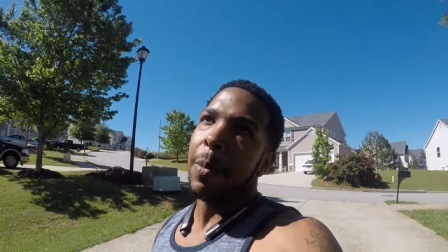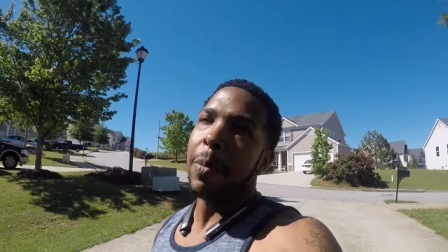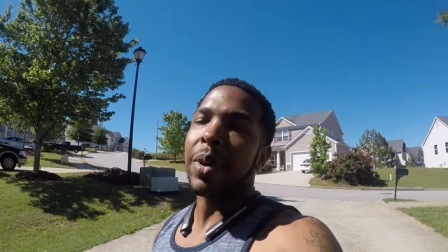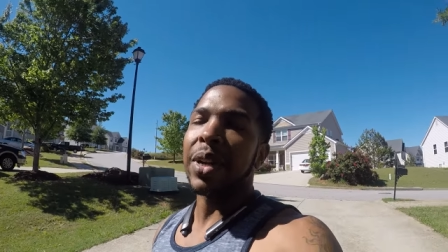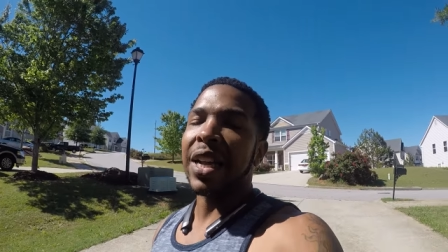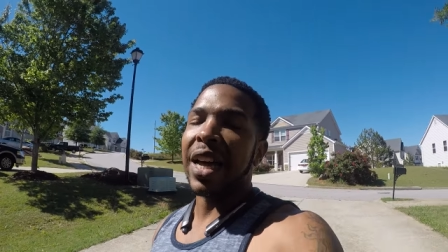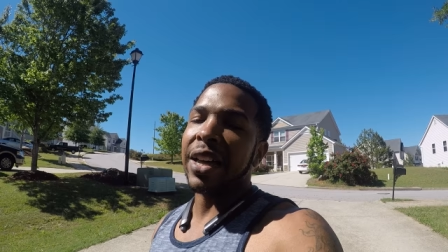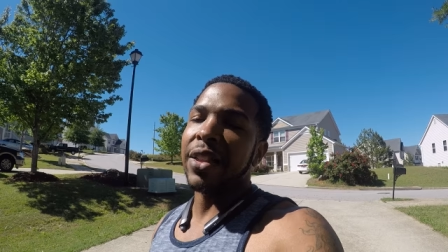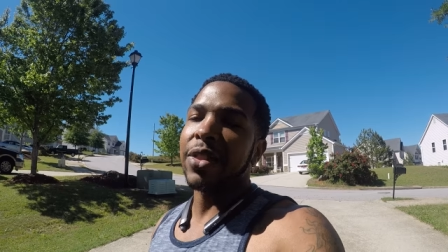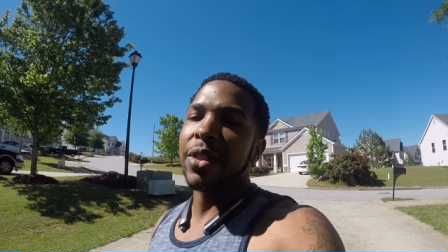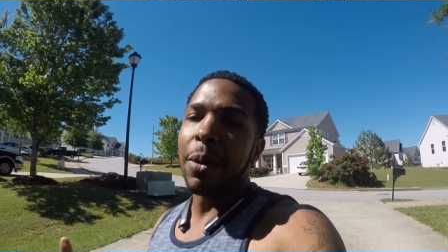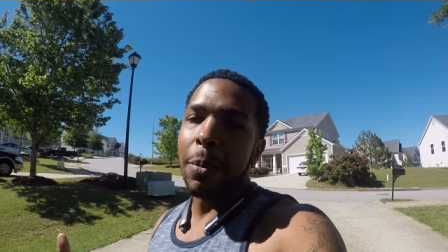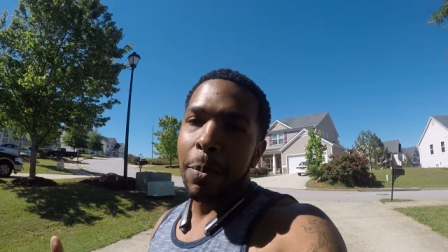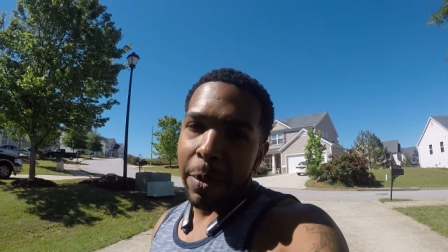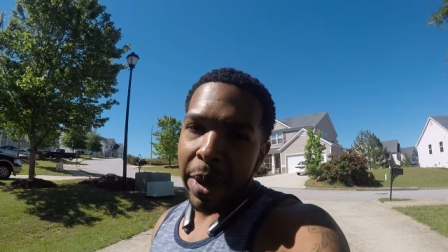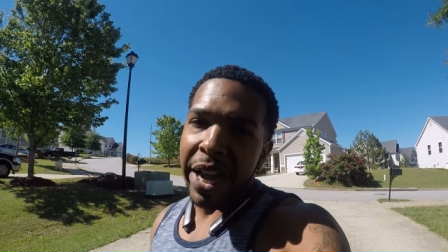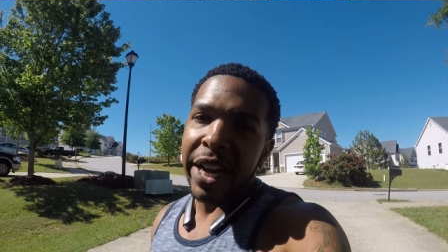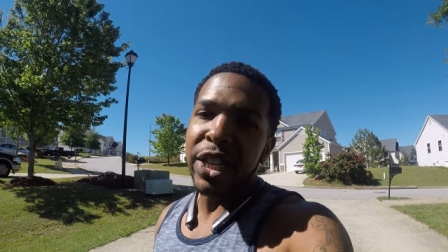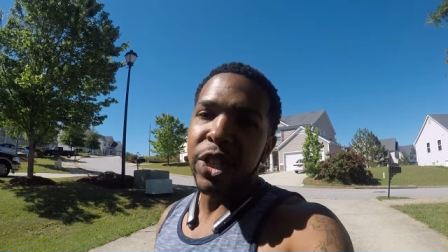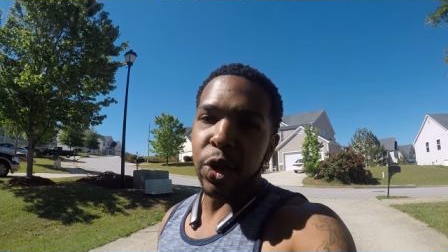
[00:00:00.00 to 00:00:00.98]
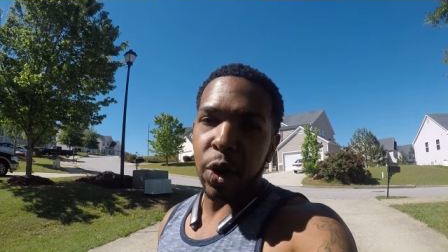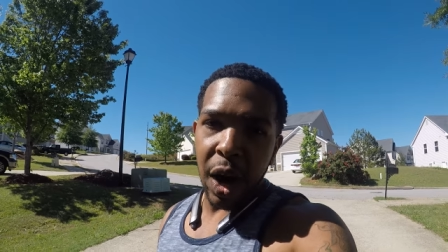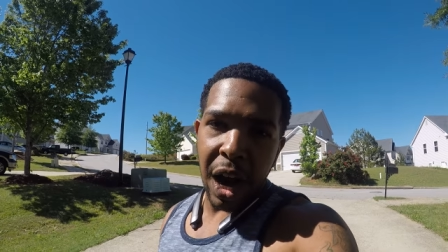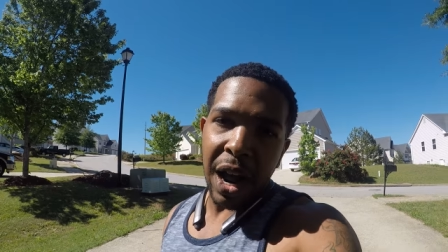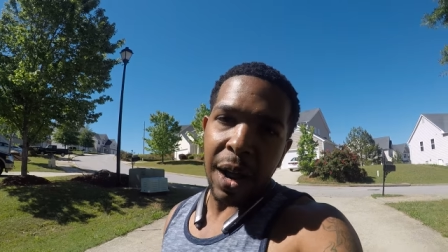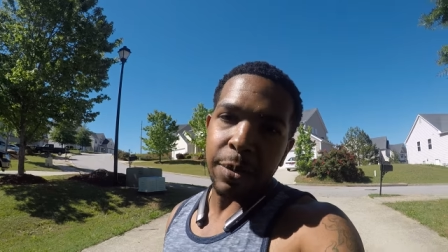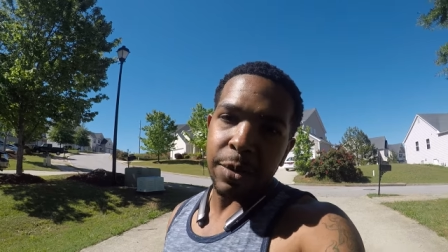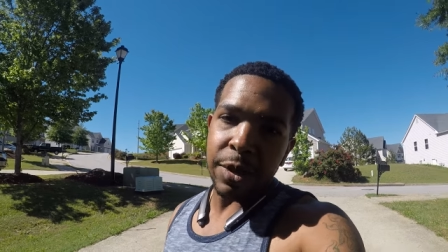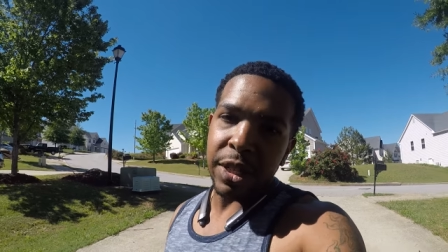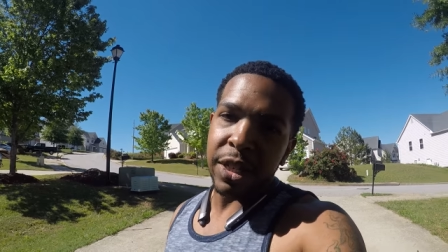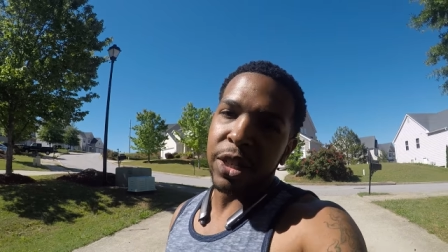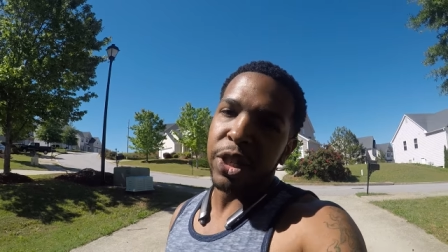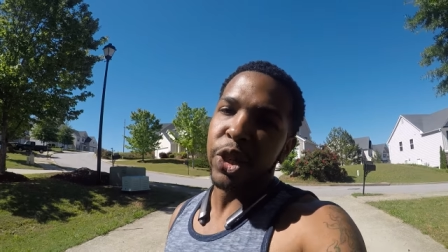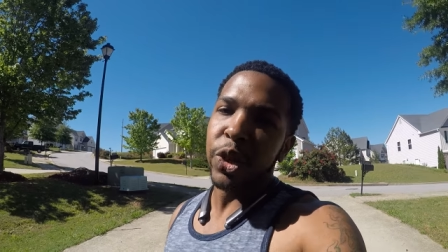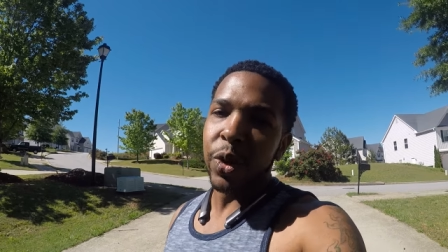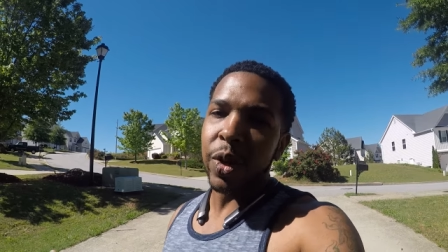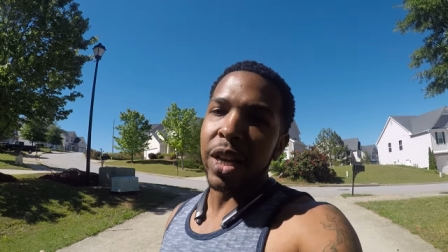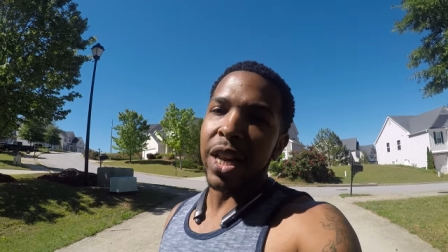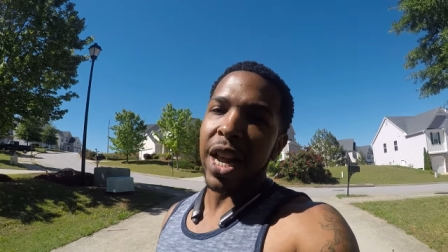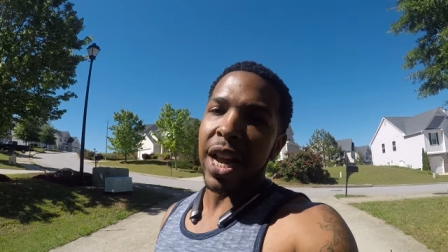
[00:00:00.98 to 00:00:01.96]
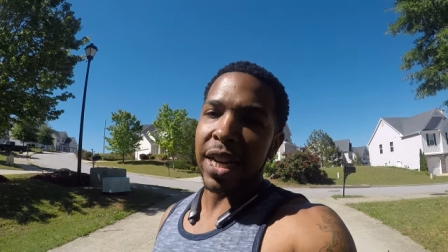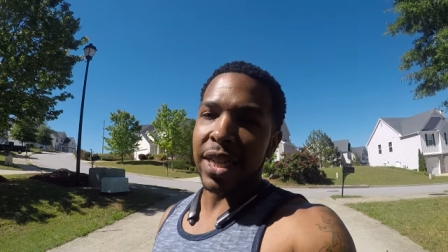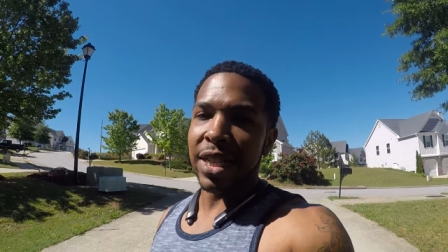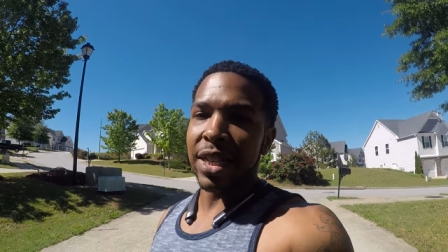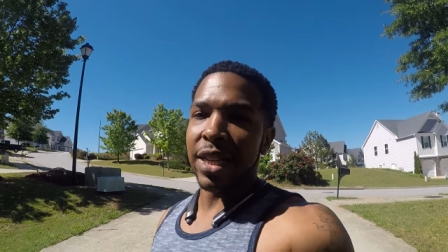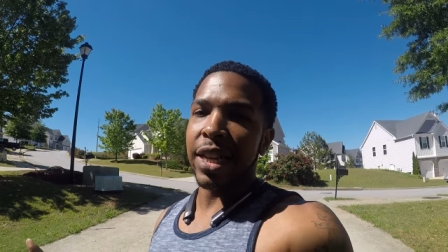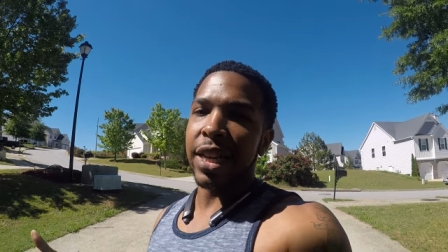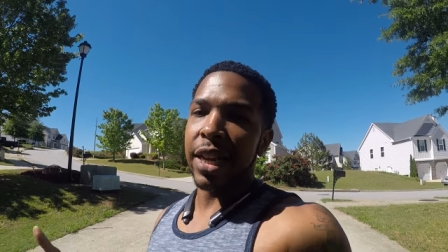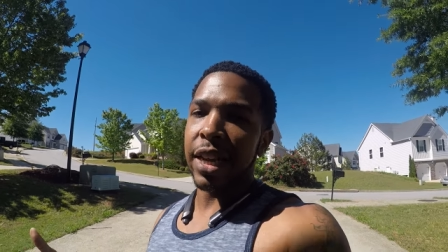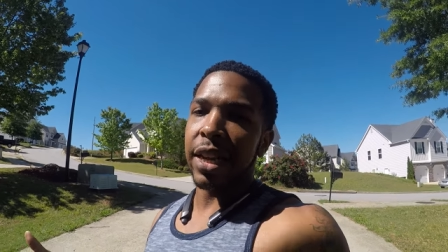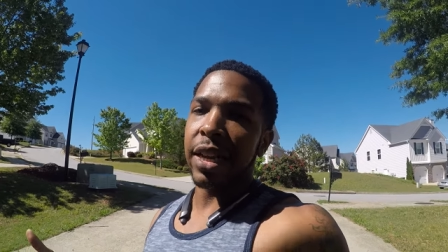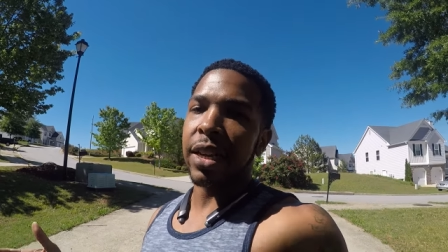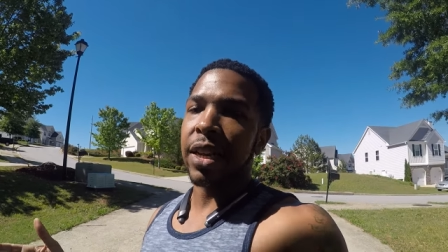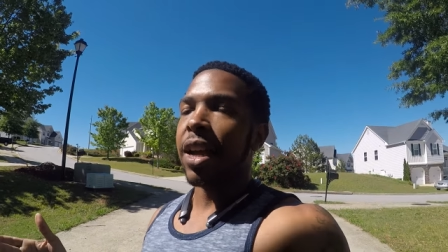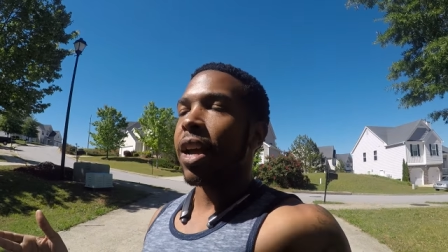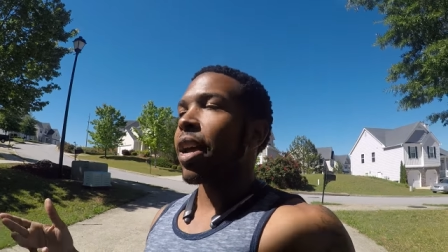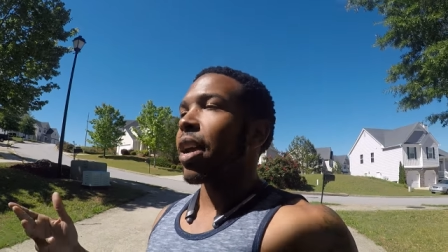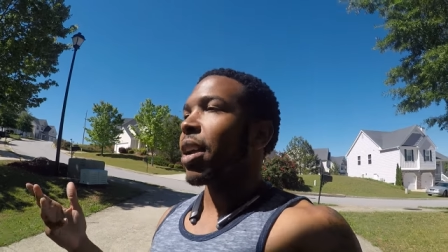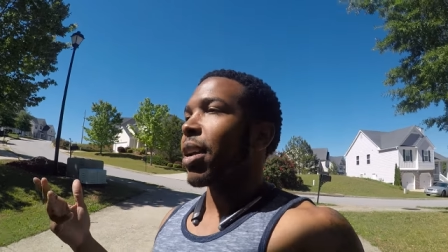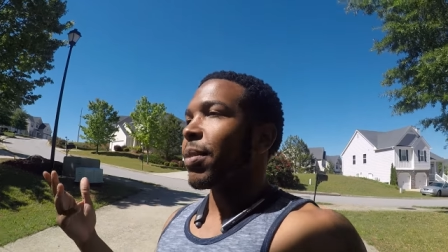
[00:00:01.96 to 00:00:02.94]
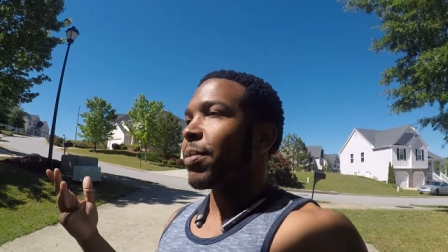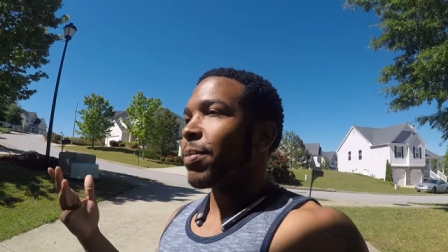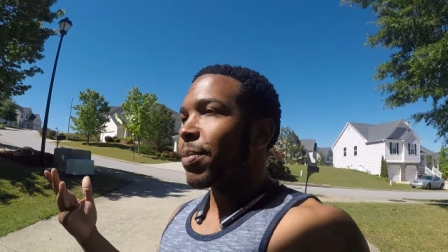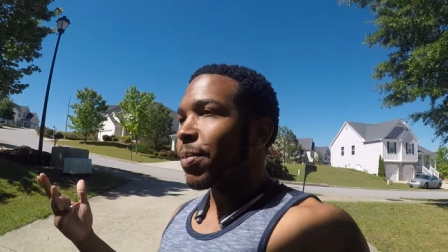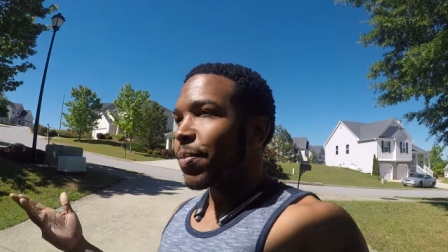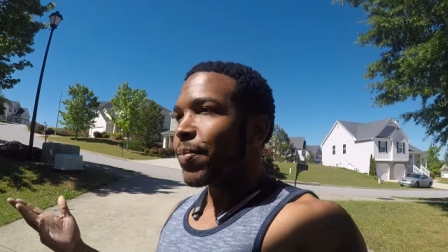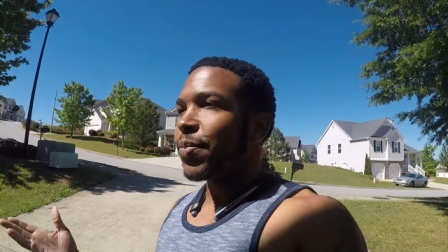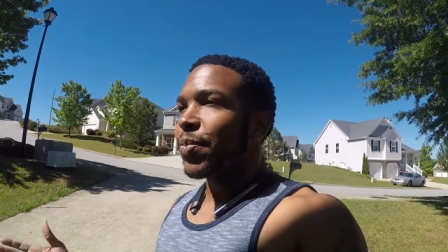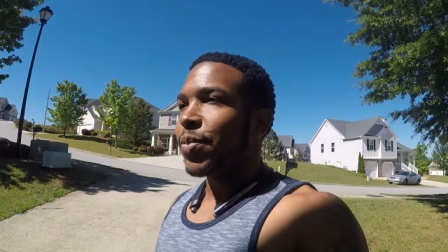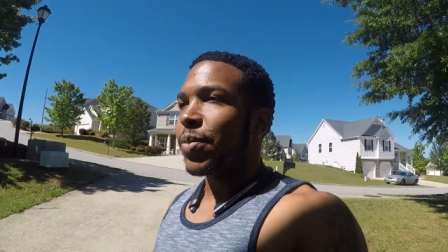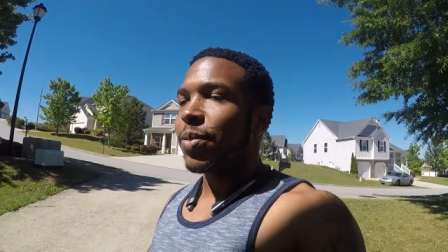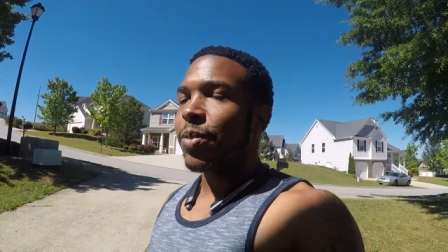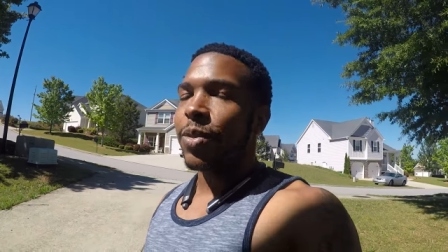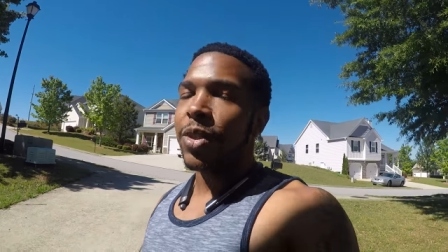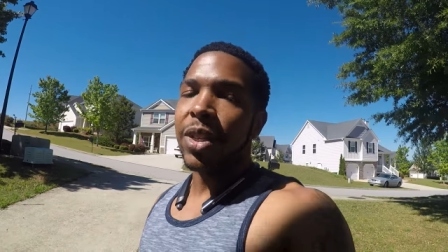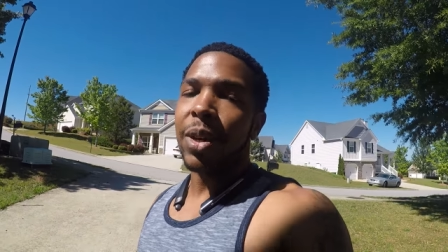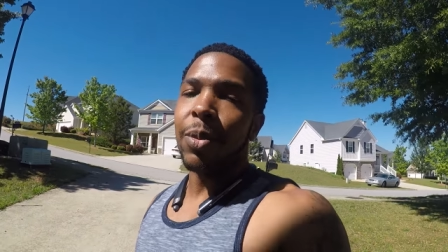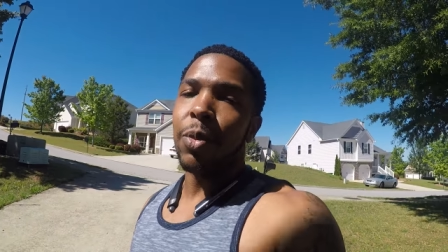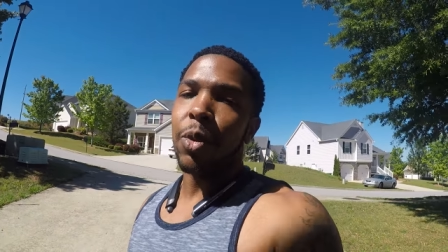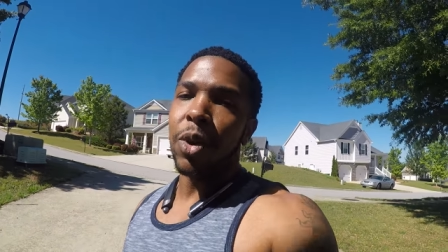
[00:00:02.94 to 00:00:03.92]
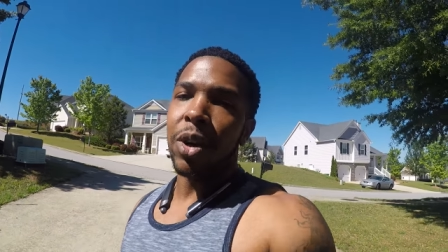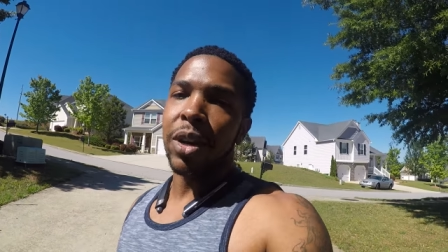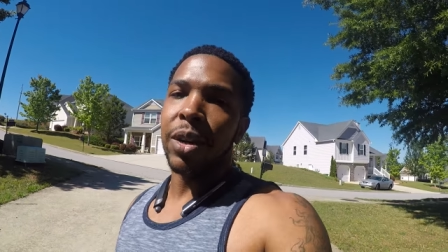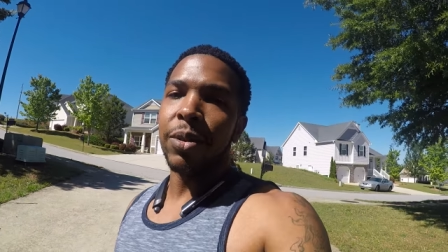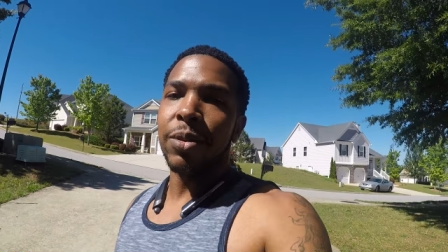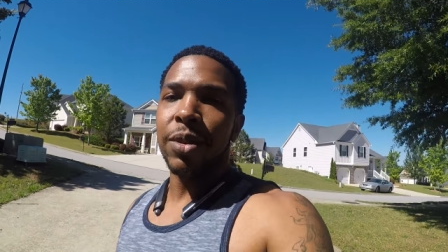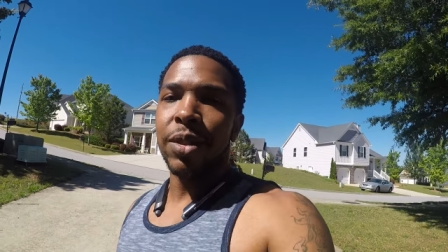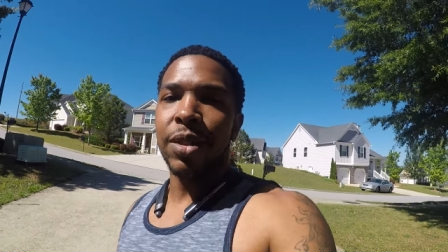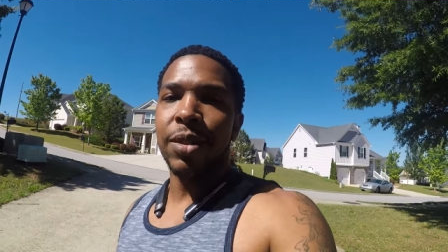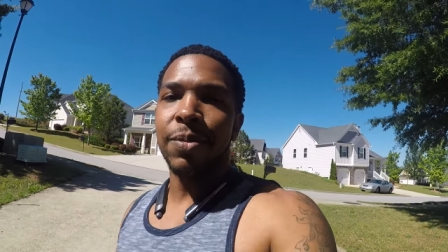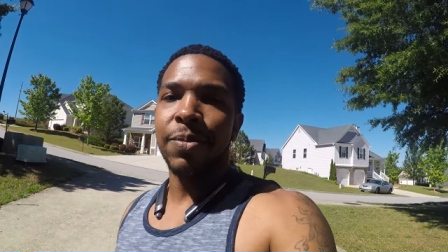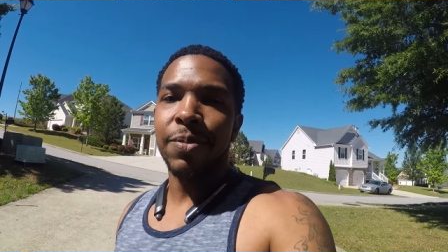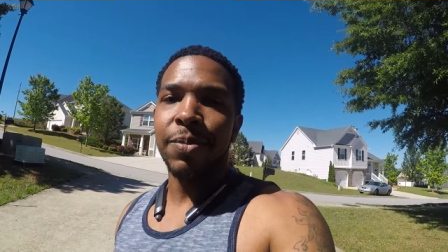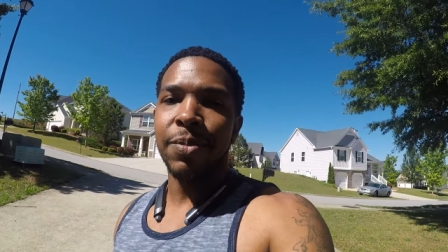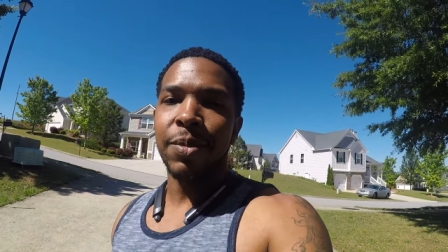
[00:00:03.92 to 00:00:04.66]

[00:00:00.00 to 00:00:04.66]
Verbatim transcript: but like the major options you can actually get somewhere else